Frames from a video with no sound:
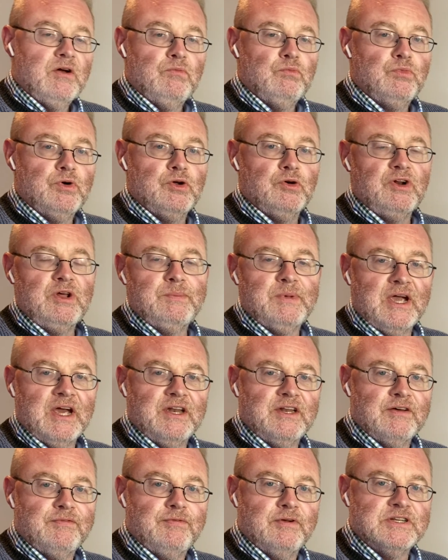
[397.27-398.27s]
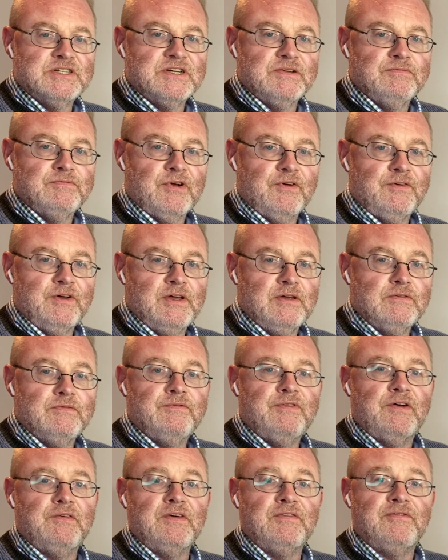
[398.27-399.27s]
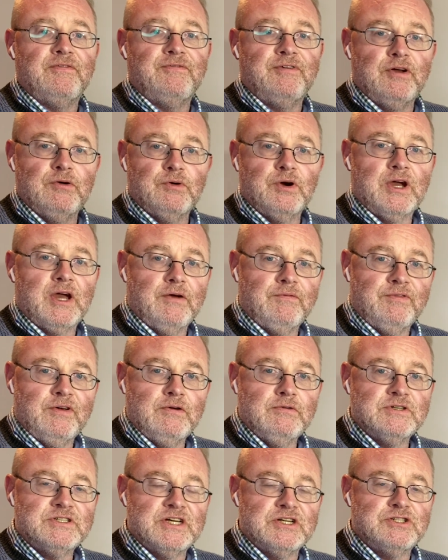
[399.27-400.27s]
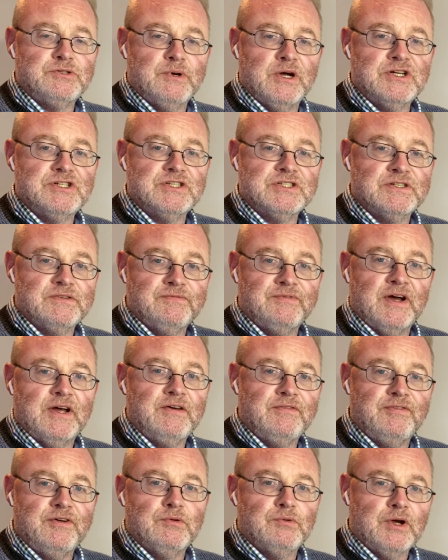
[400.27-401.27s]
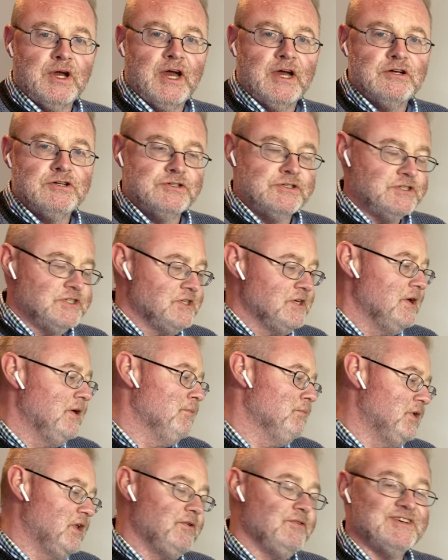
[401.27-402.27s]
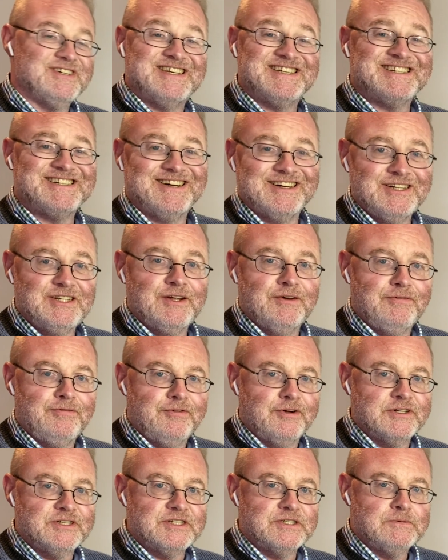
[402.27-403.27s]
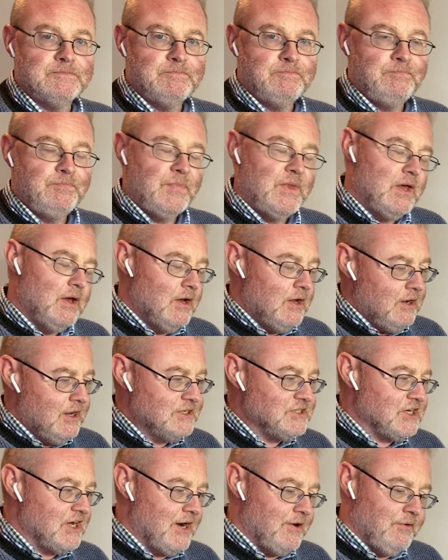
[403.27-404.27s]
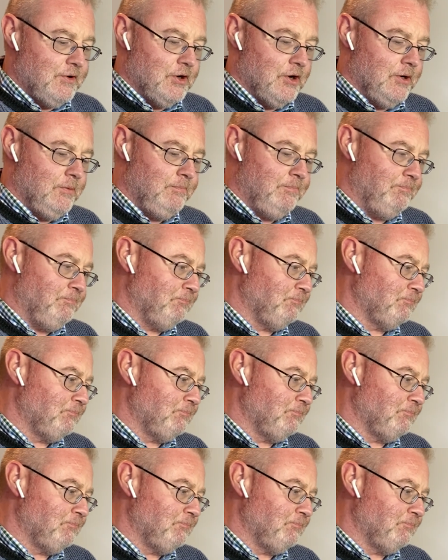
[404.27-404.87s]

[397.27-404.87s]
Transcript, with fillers: would only make a difference in very, very few, few situations and very few occasions, but there is a slight difference. Let's carry on.